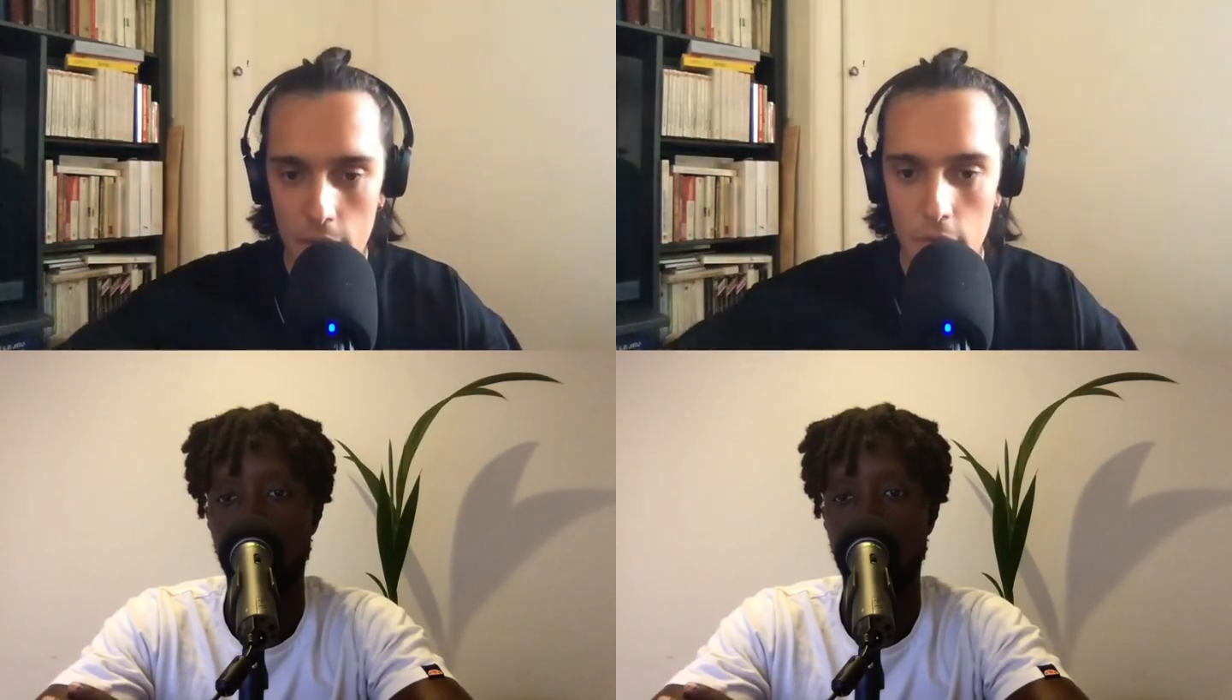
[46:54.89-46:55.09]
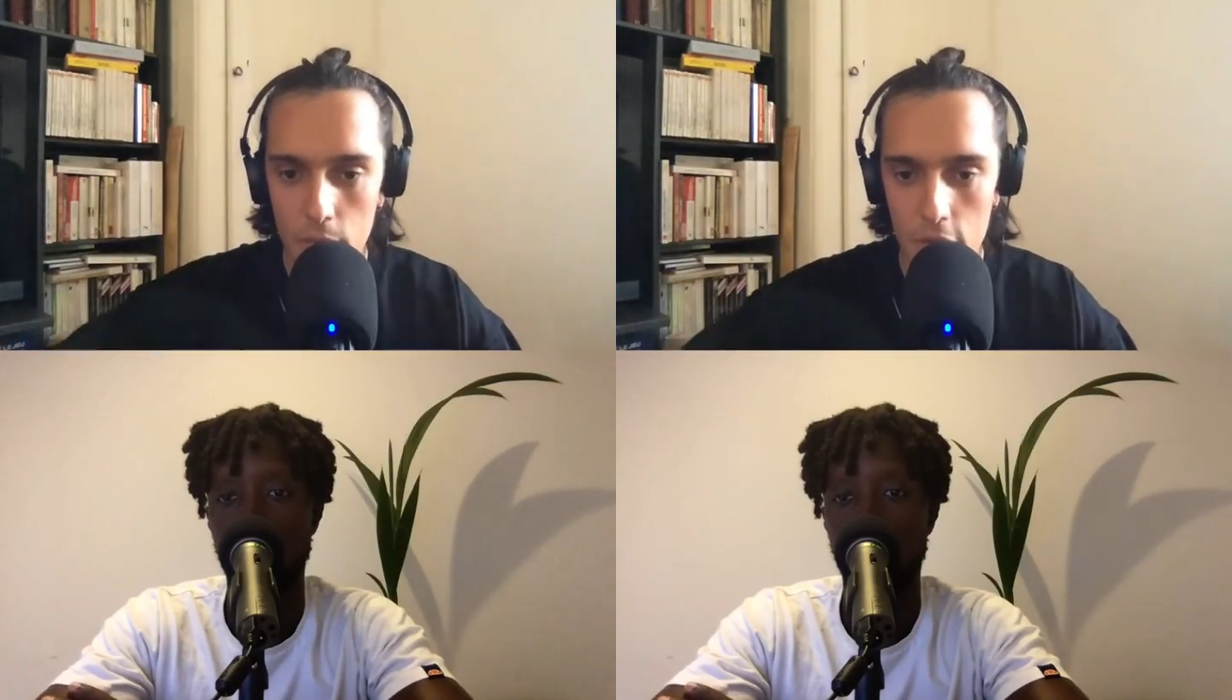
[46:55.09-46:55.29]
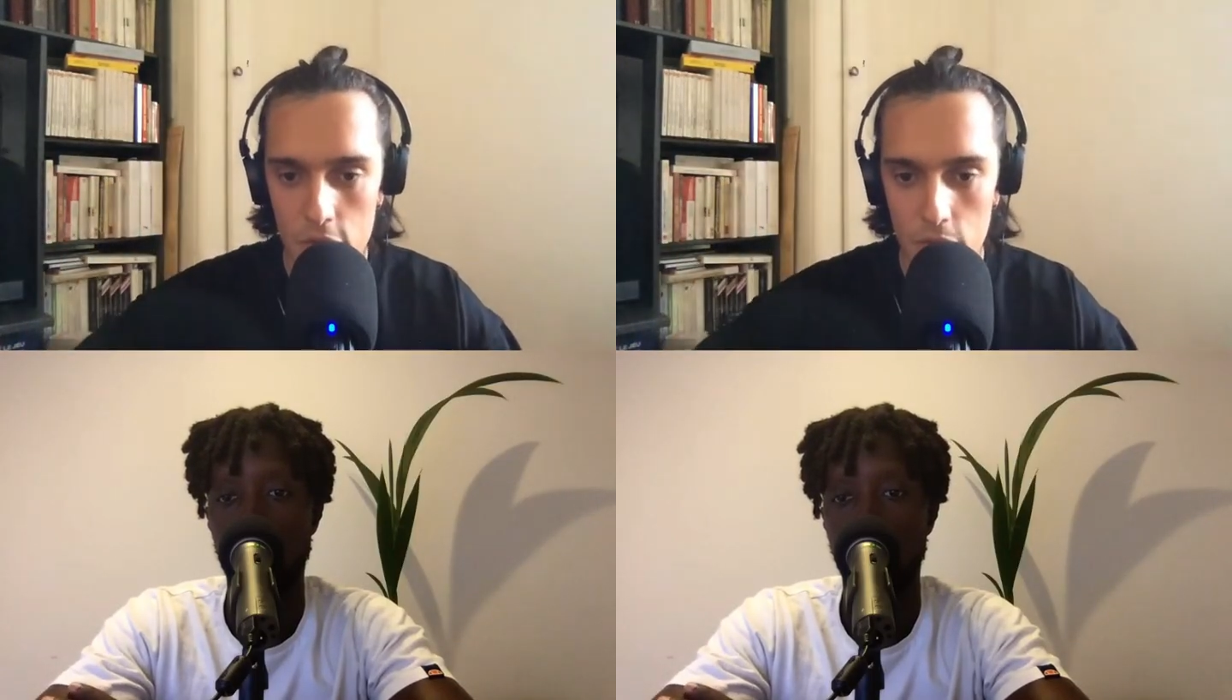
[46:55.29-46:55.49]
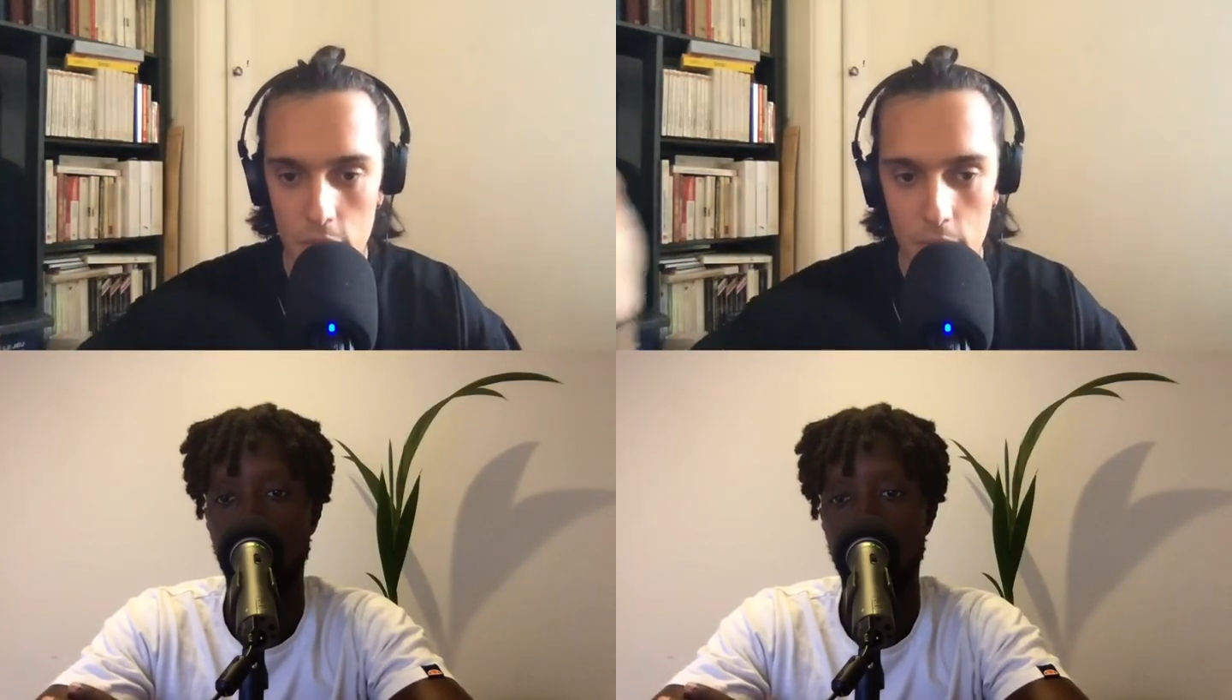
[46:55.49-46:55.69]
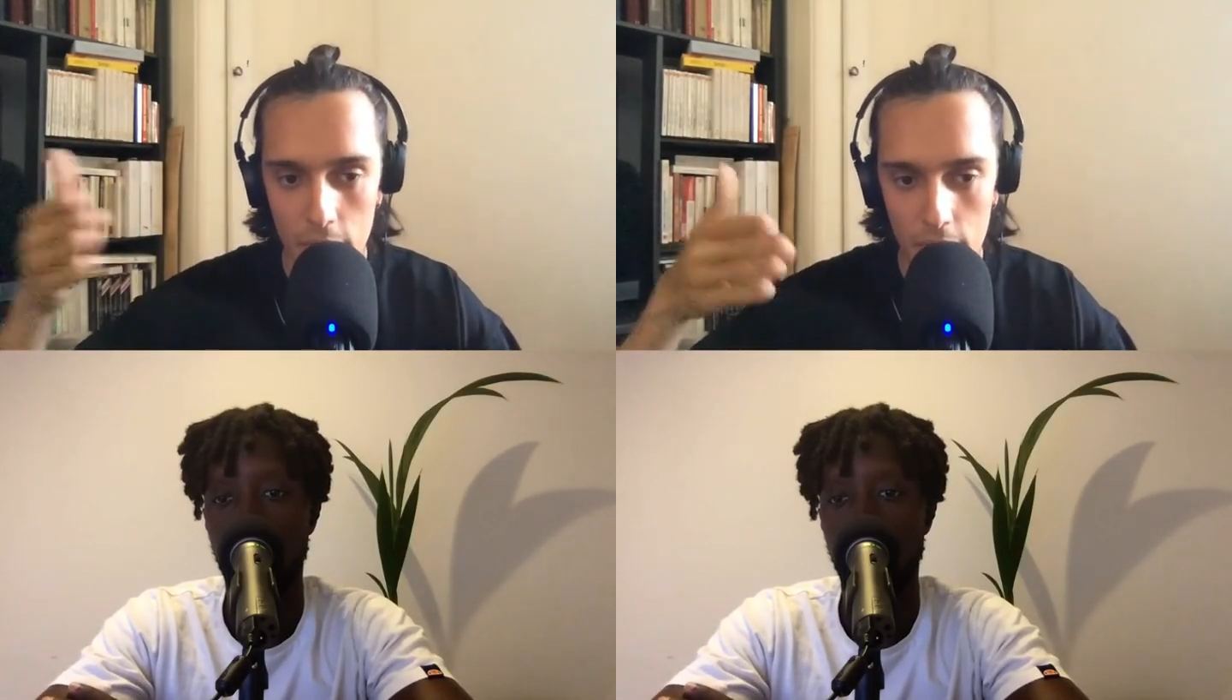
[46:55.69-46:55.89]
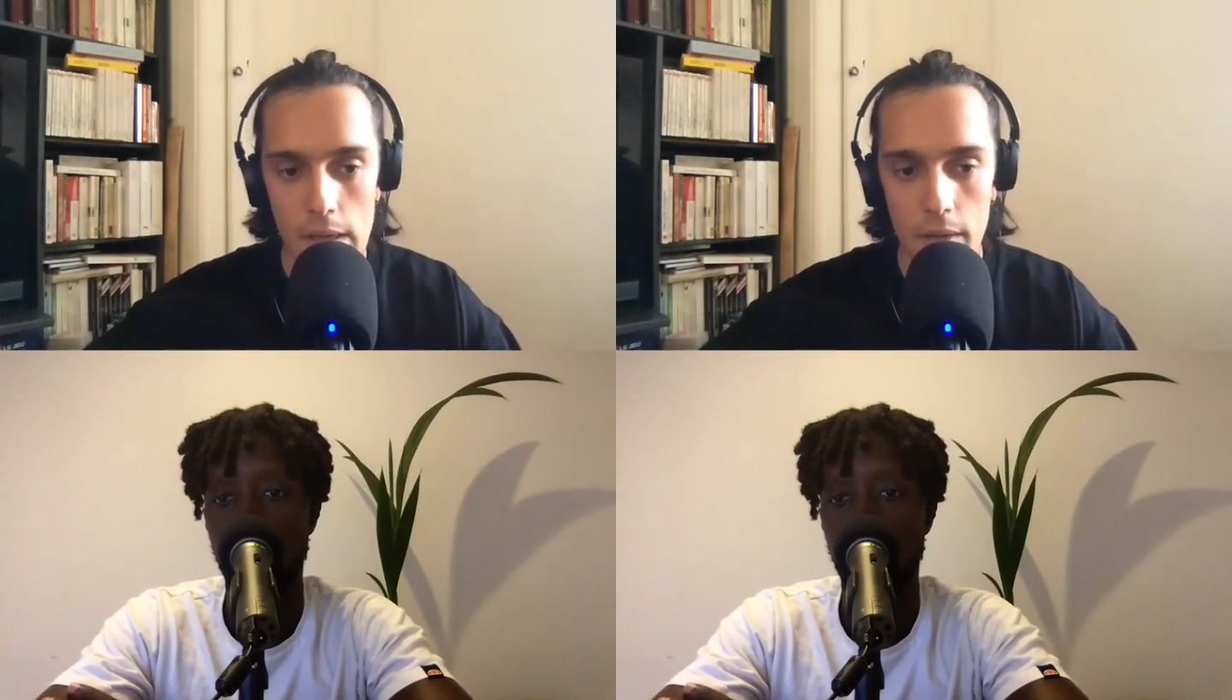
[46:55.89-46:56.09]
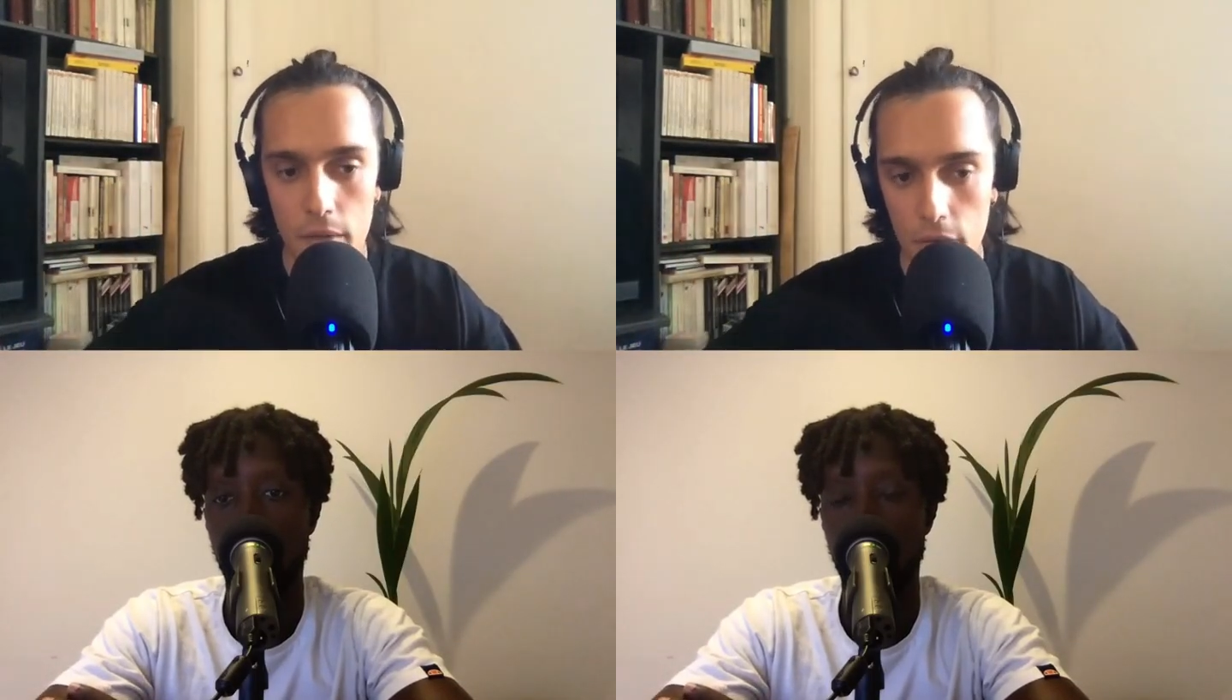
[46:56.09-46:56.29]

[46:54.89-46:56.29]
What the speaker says: You need to make sure it passes